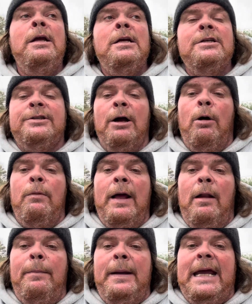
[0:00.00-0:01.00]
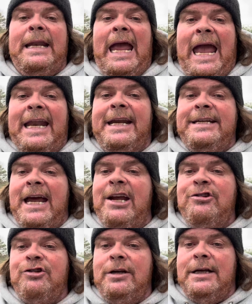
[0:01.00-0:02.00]
so there'll be an
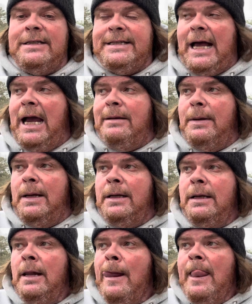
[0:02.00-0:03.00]
annotation assignment